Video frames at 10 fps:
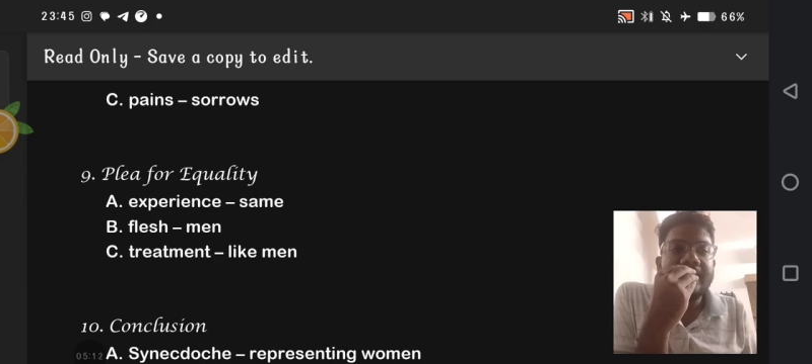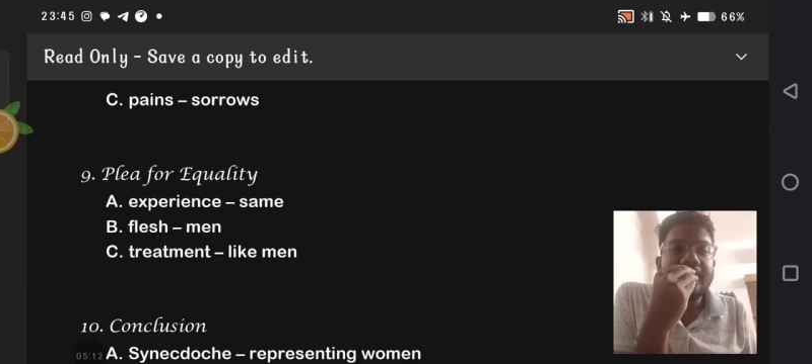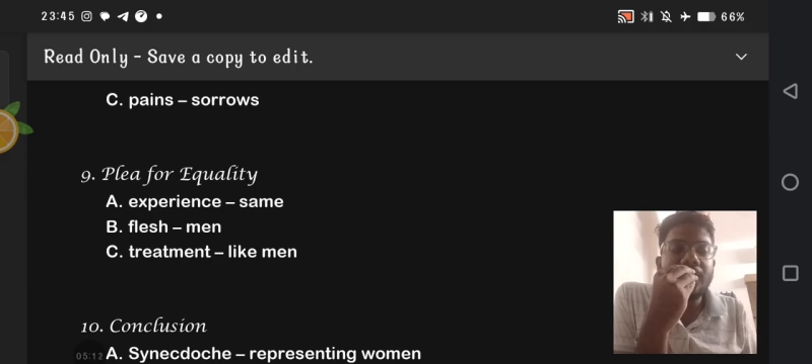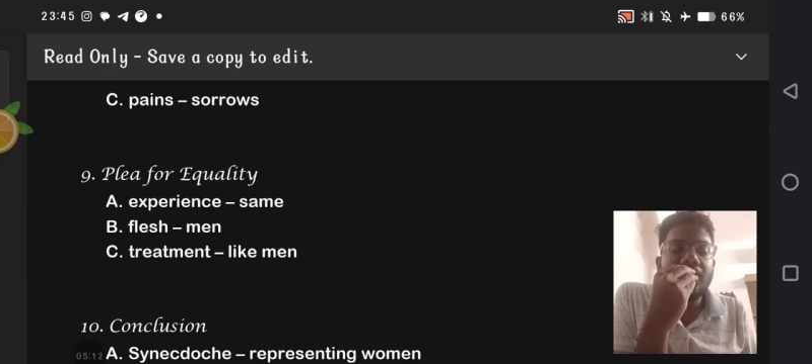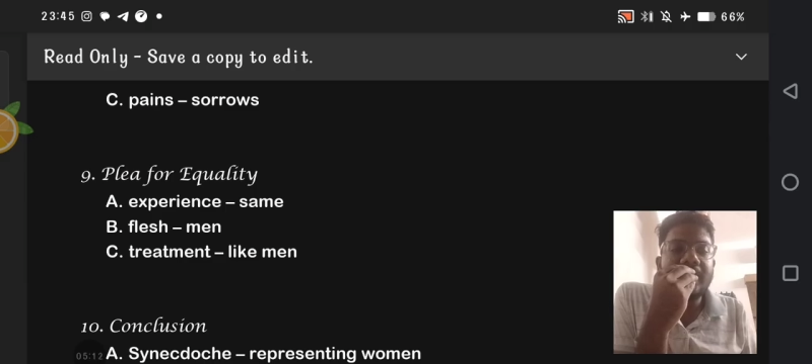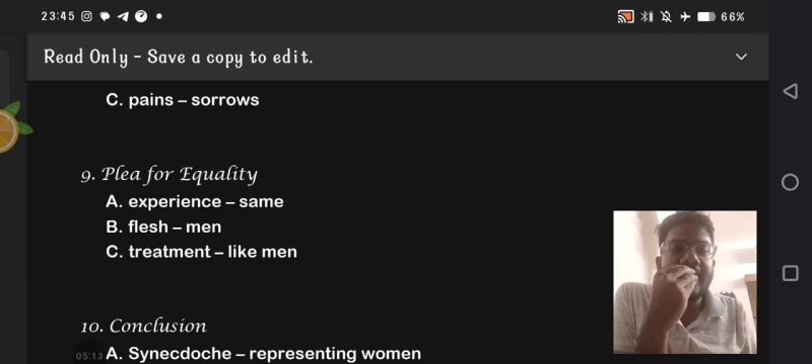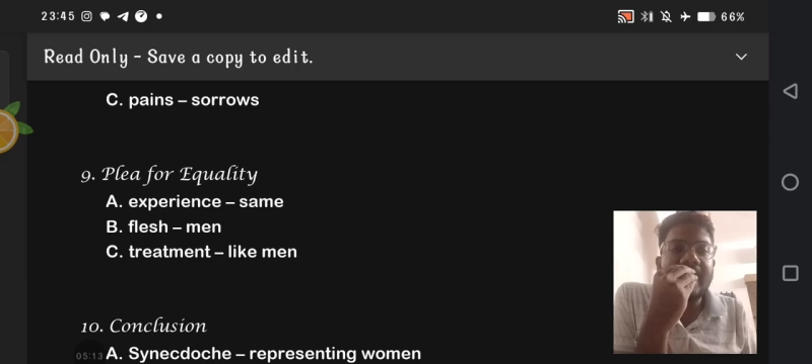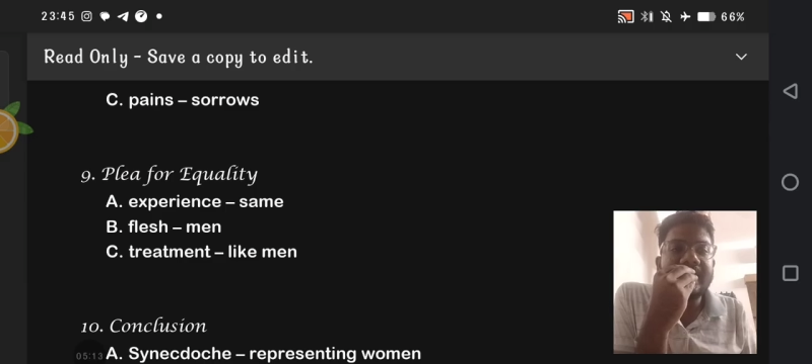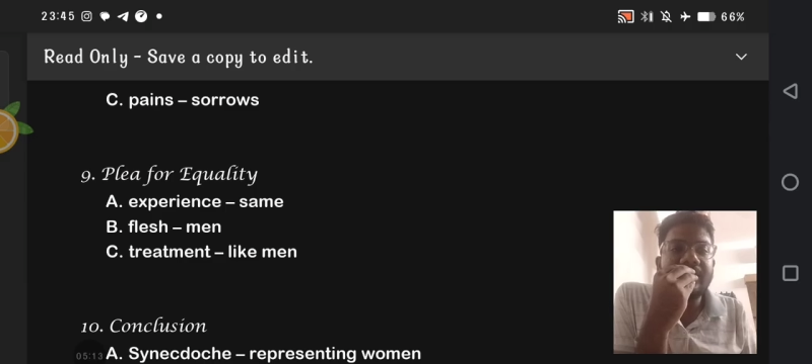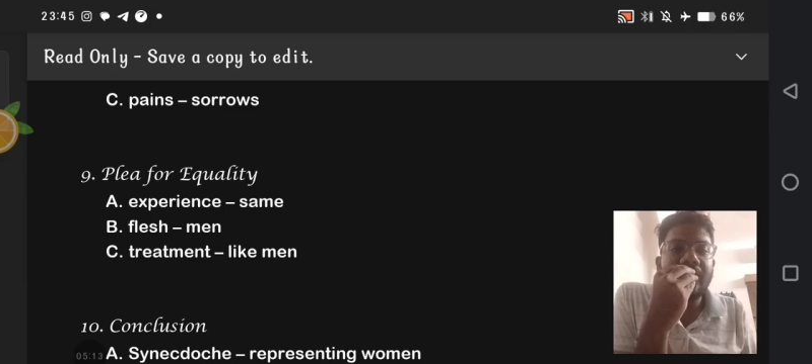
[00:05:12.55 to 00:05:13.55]
So she
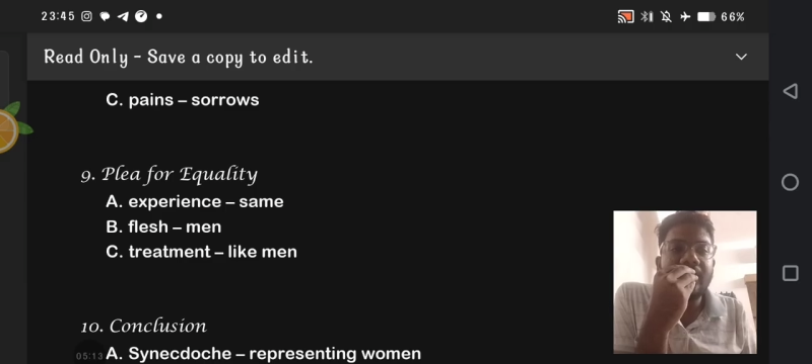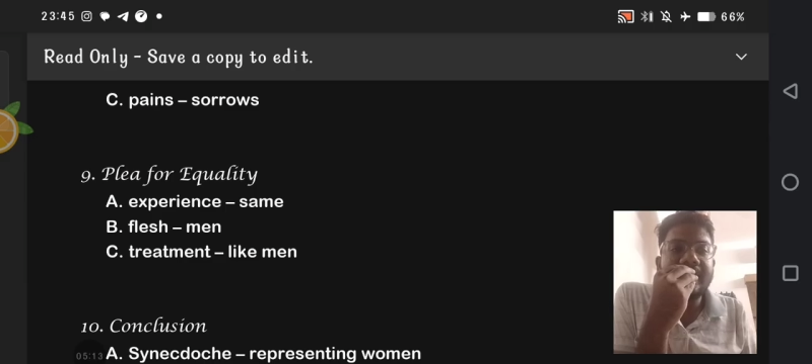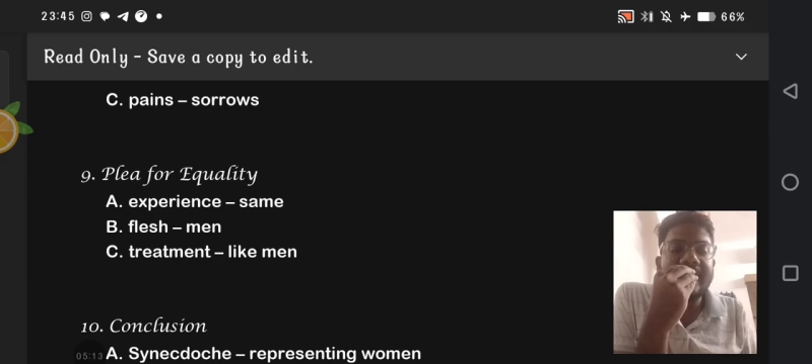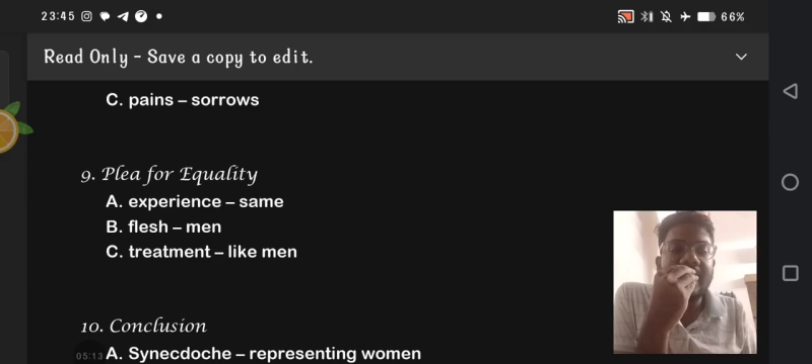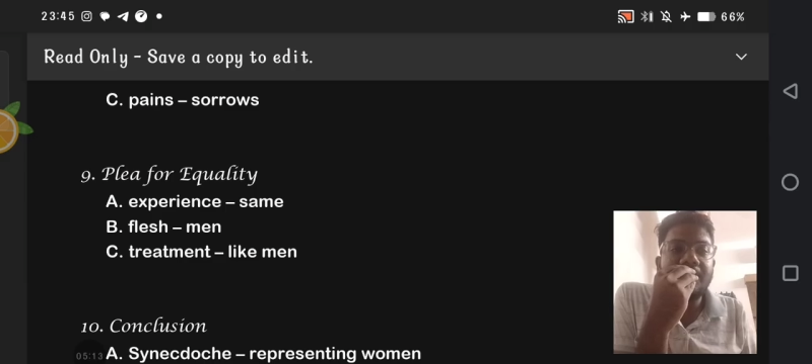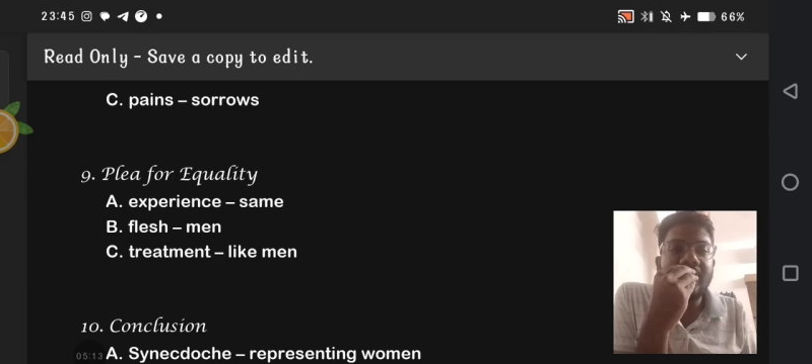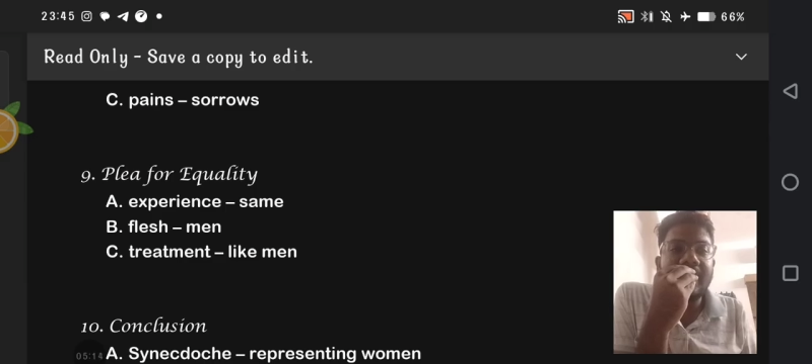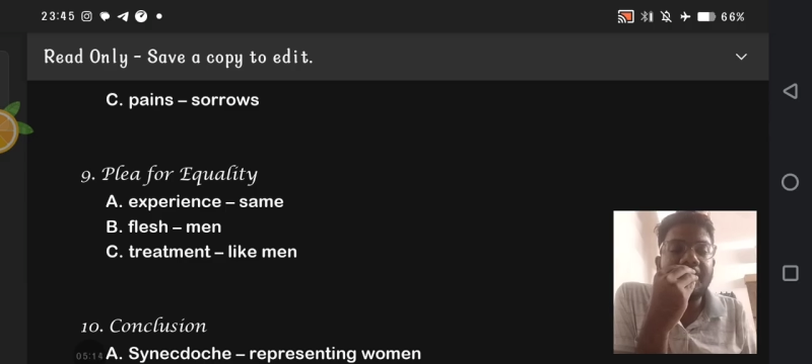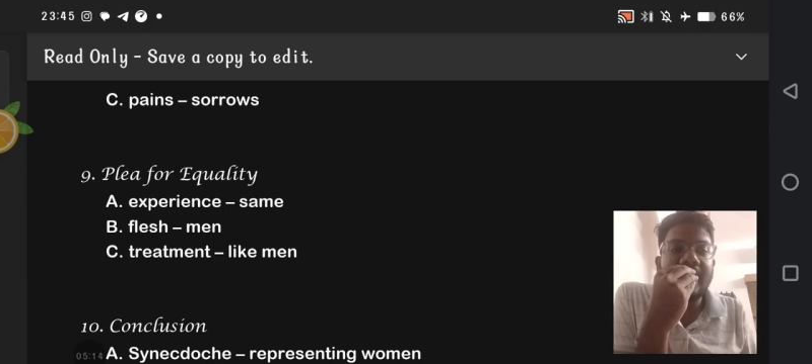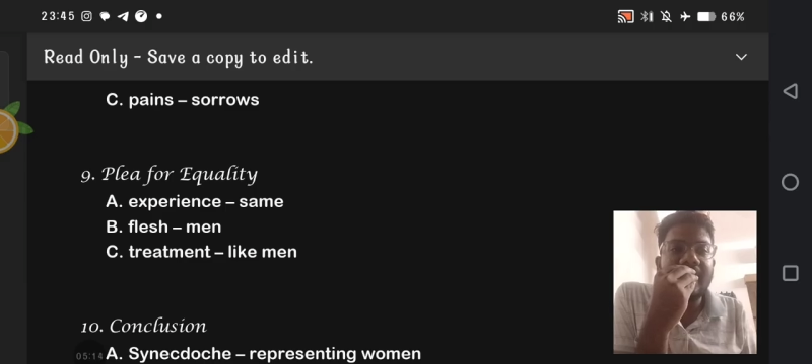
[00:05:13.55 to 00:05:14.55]
asks for the same
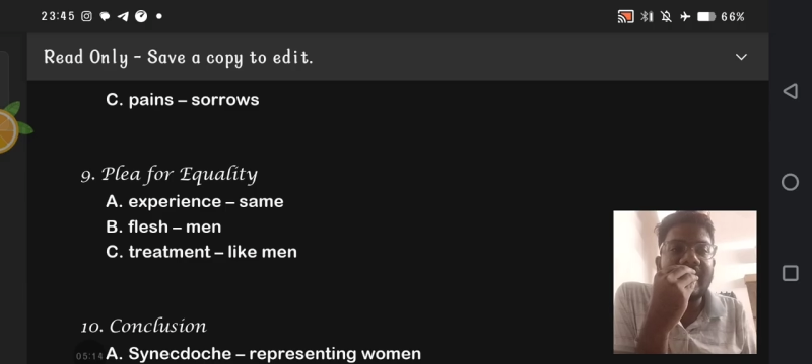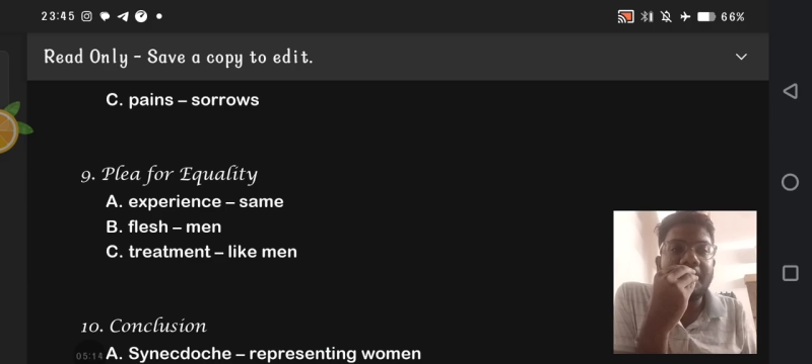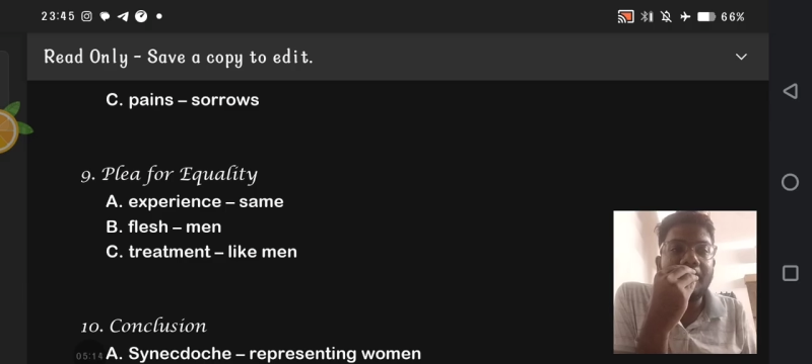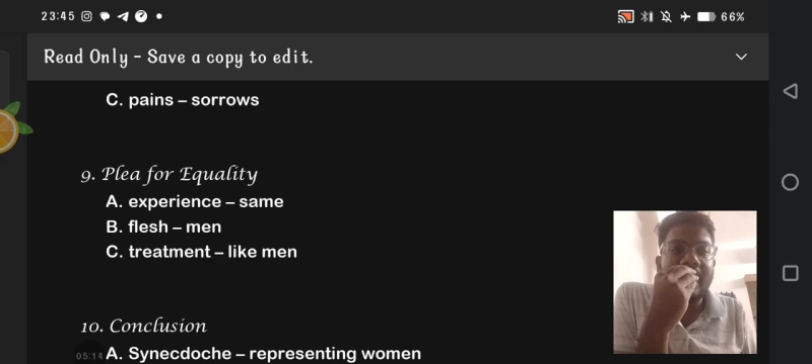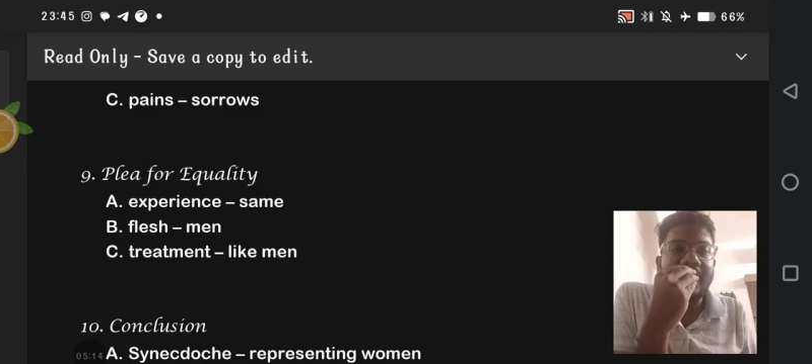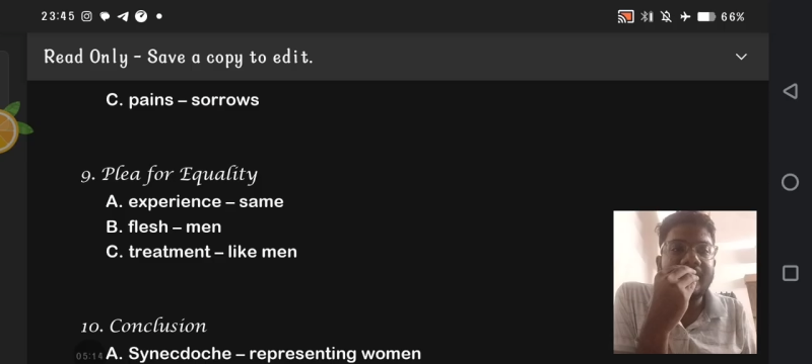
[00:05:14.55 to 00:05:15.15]
treatment like men,